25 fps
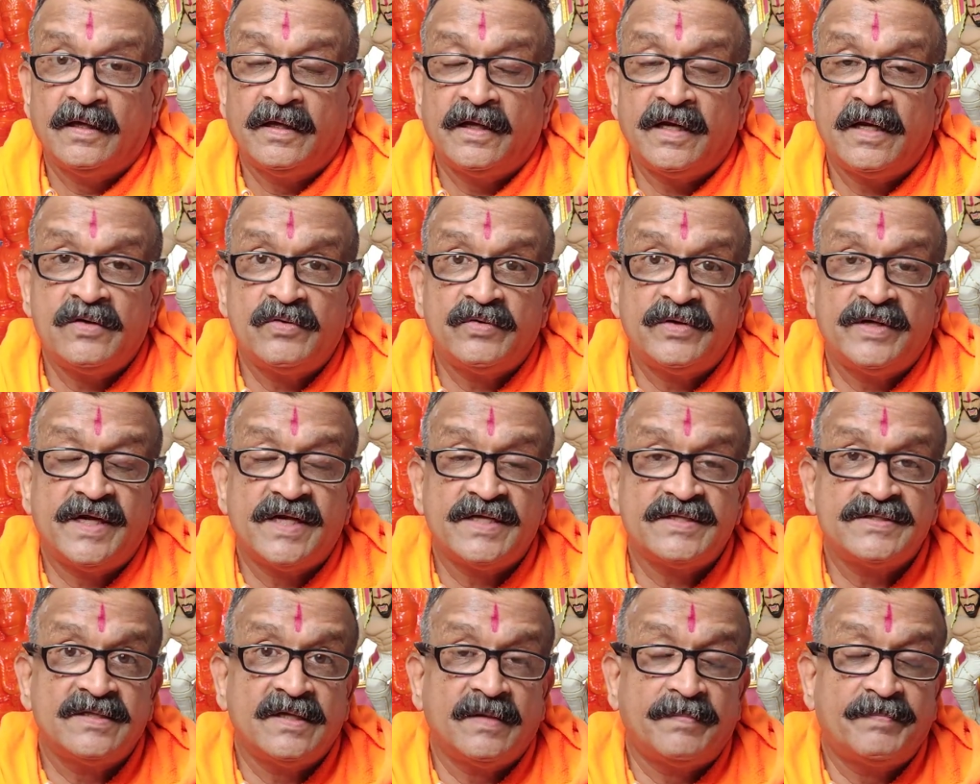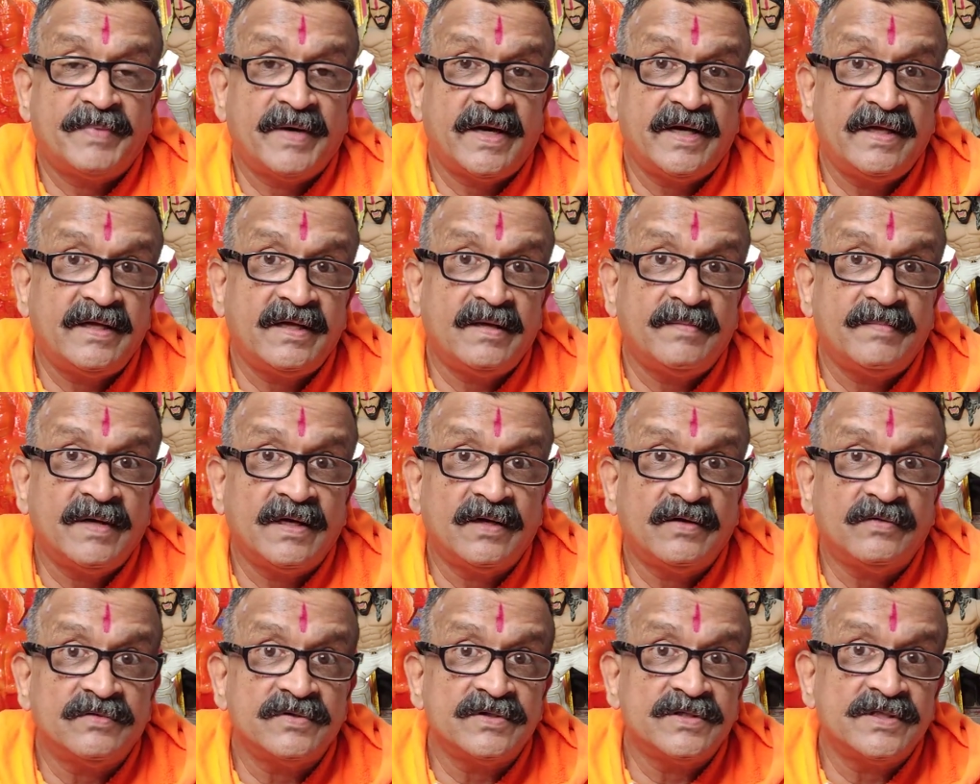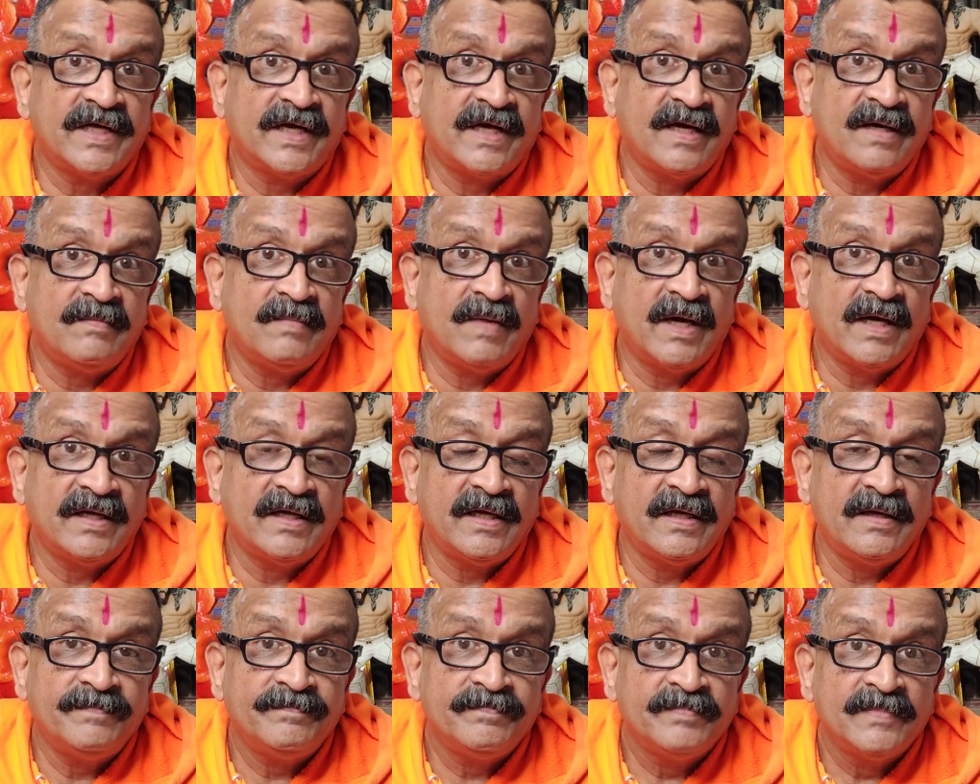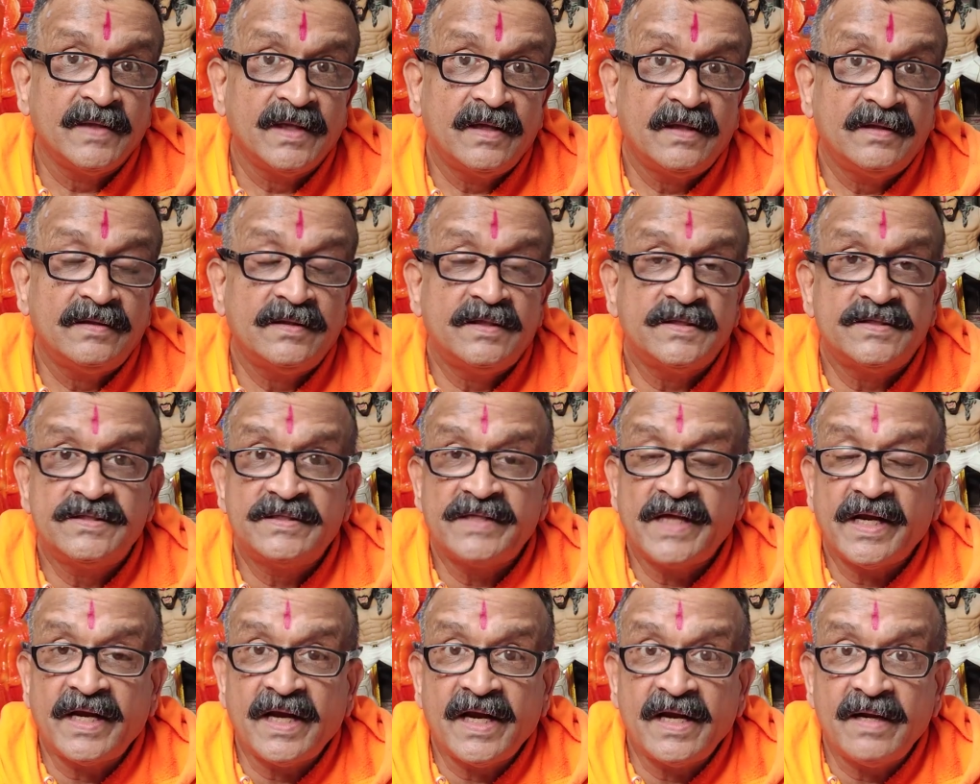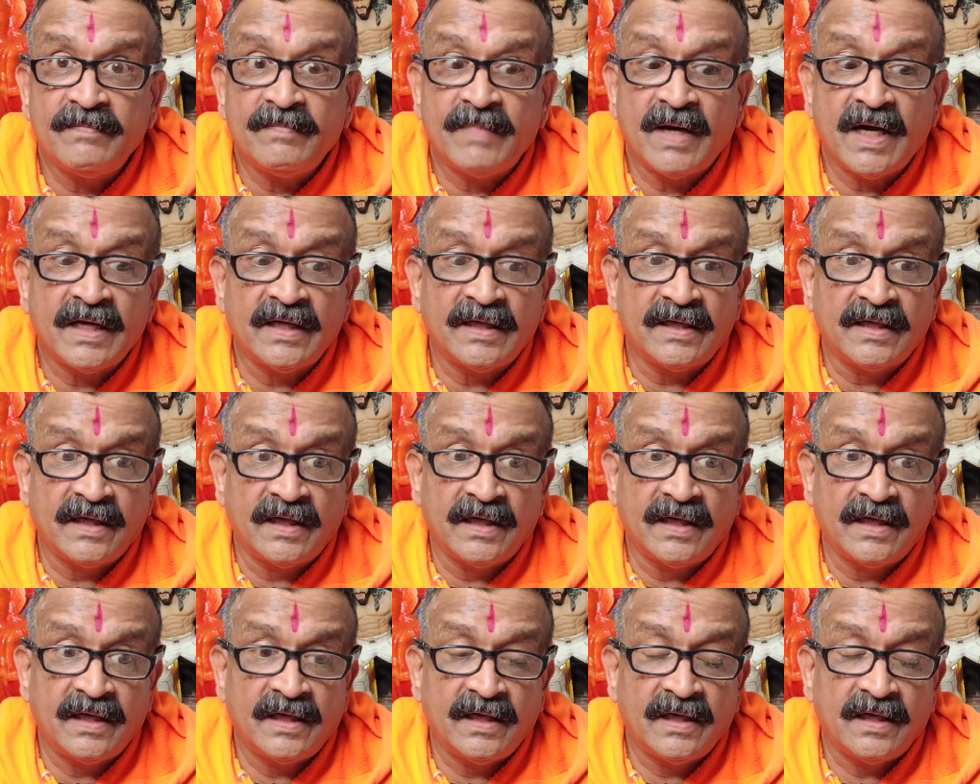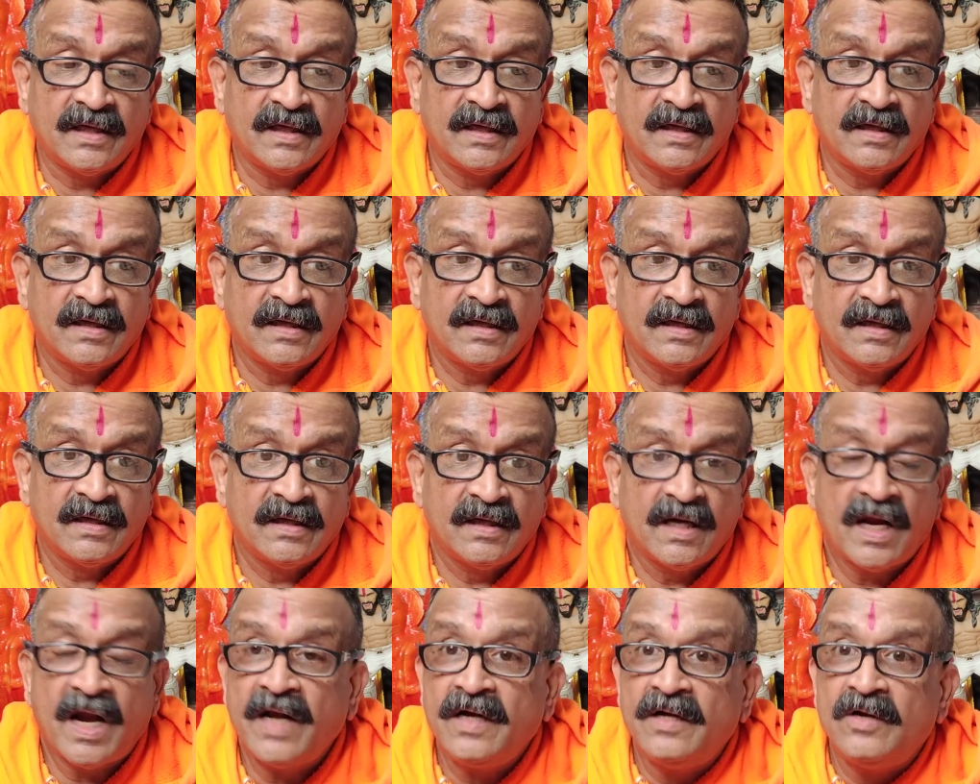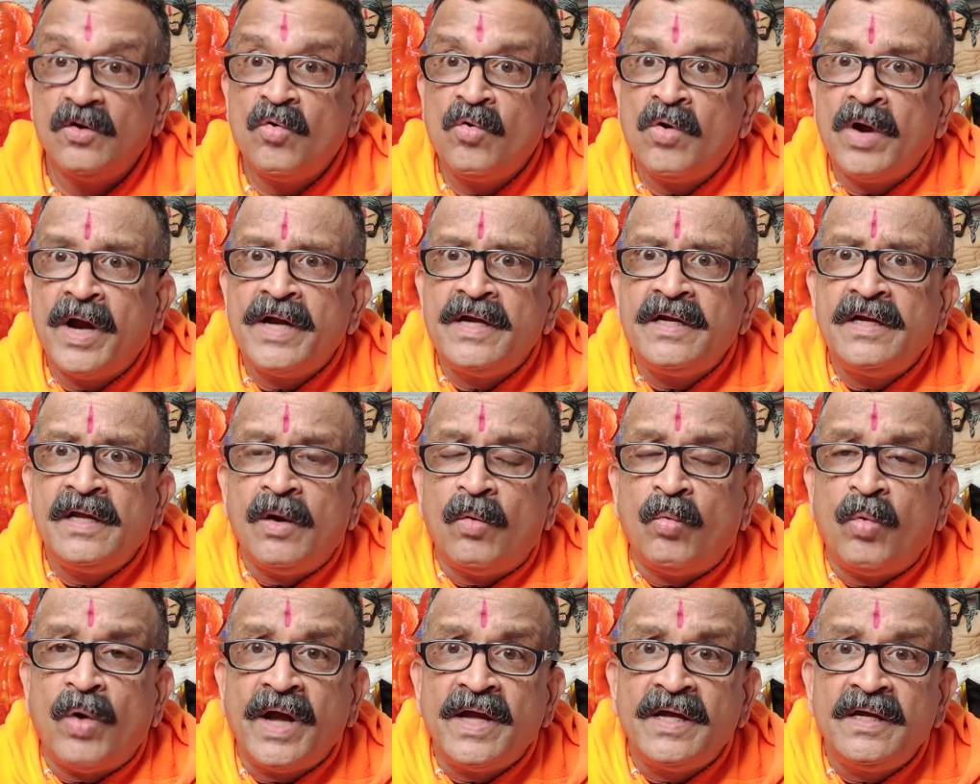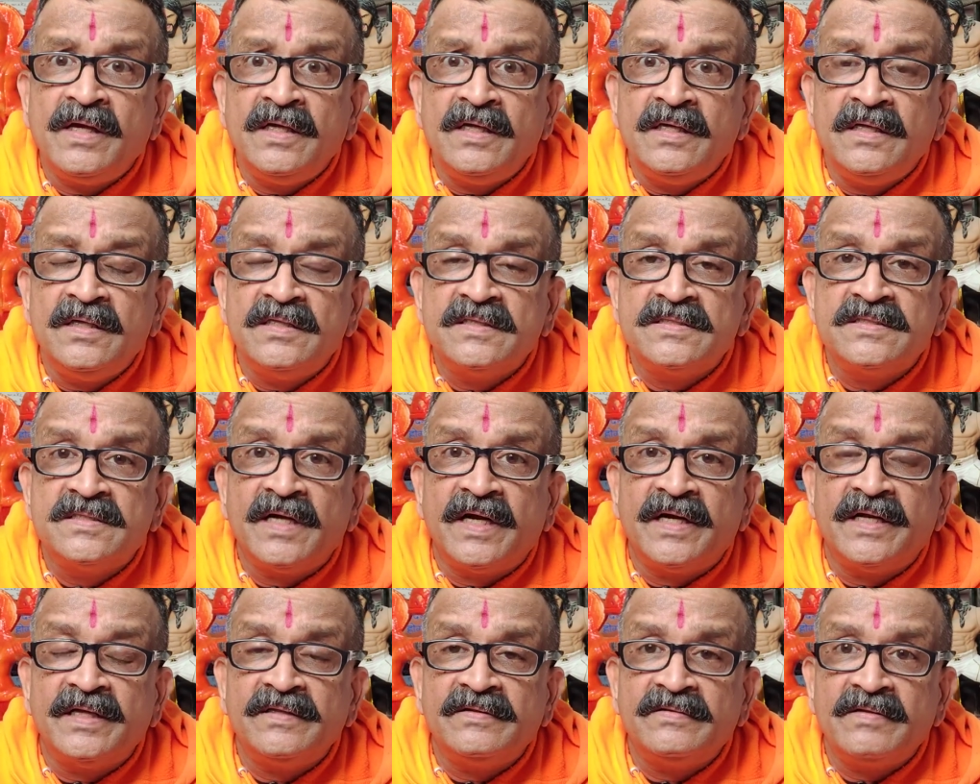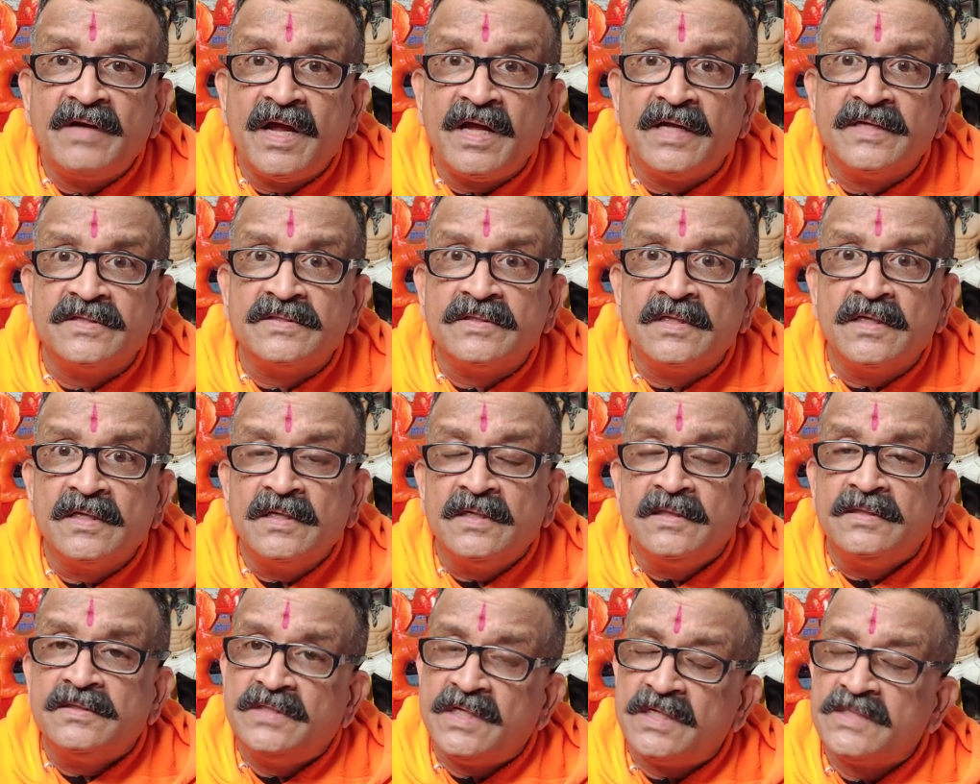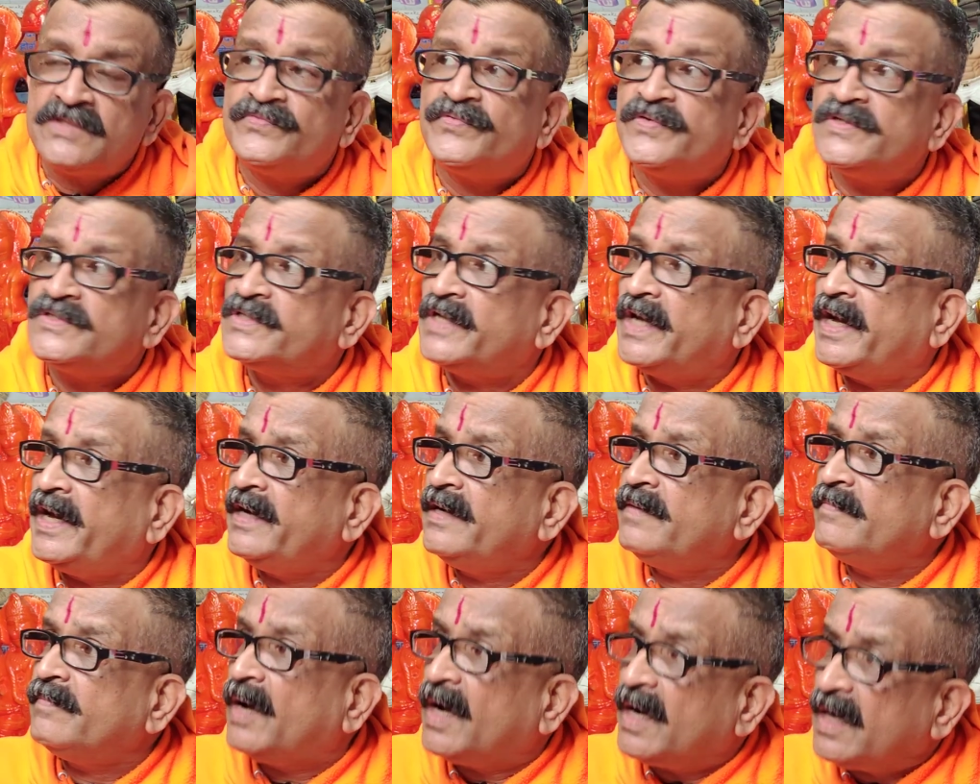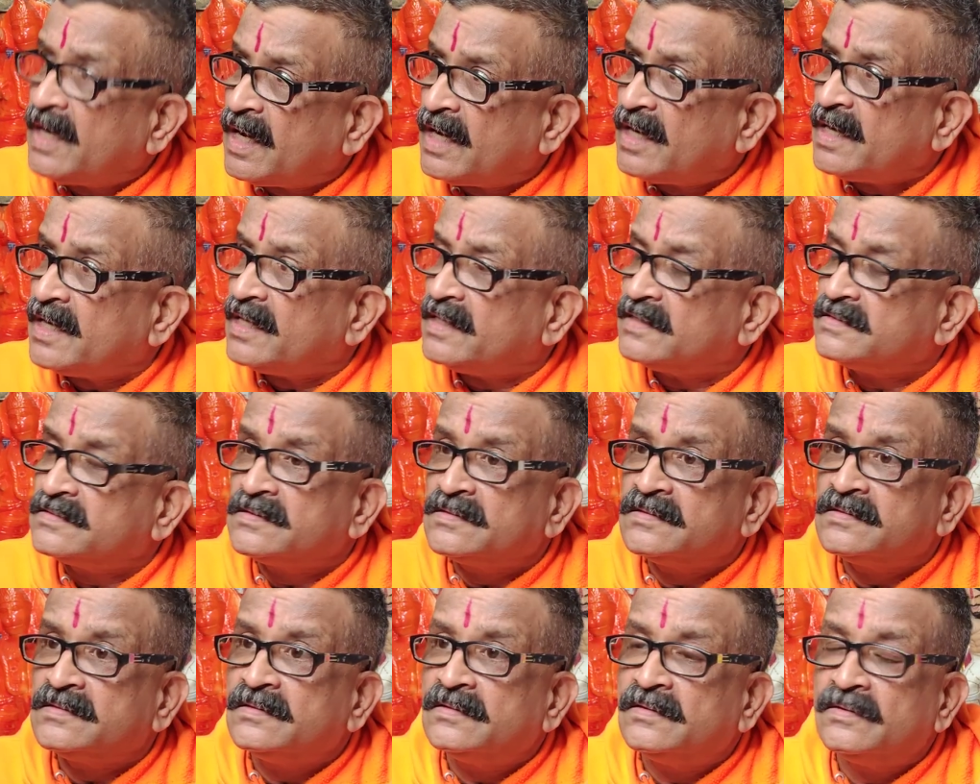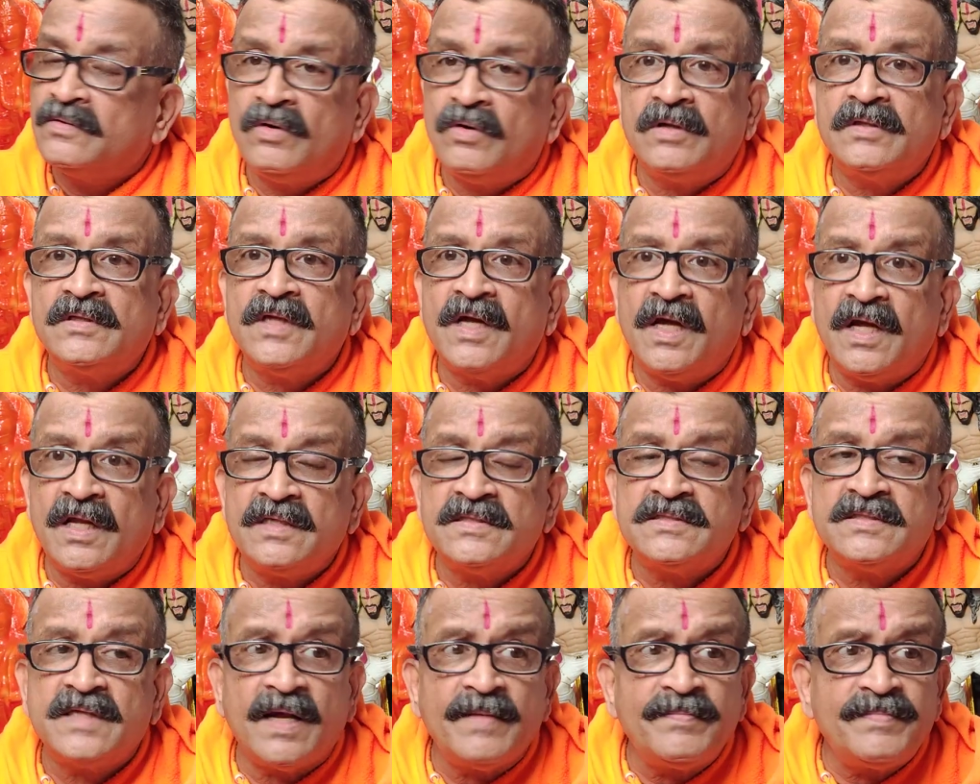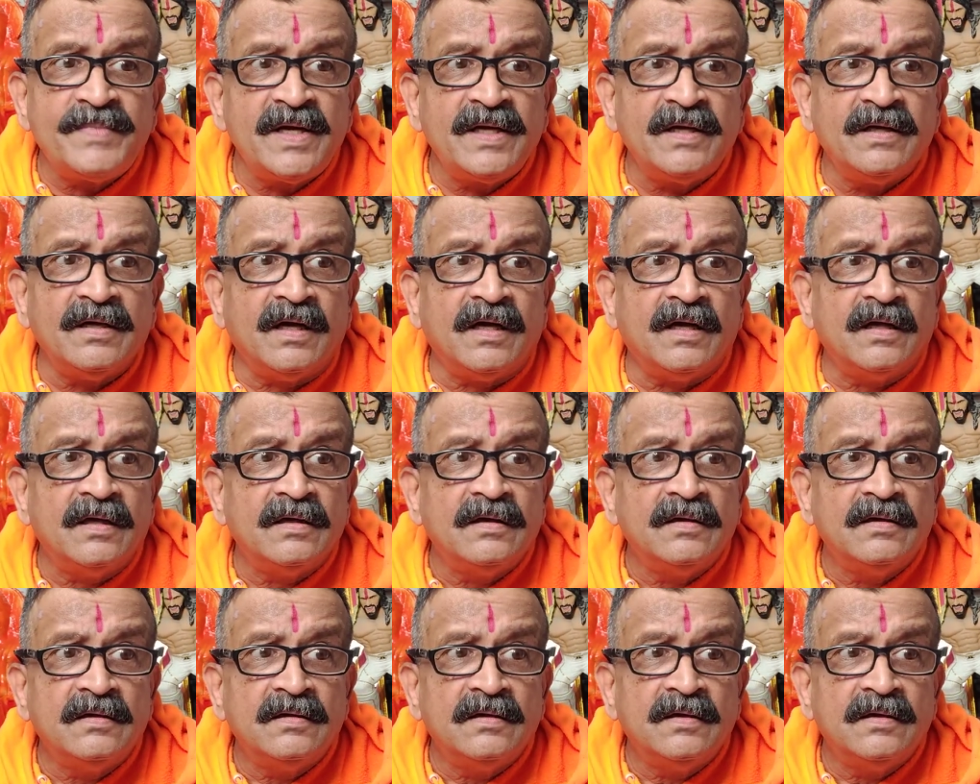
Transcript: Can you guess the predicament of the second monkey? The second monkey had no idea why he is getting thrashed just for saying bananas. What the hell is happening here?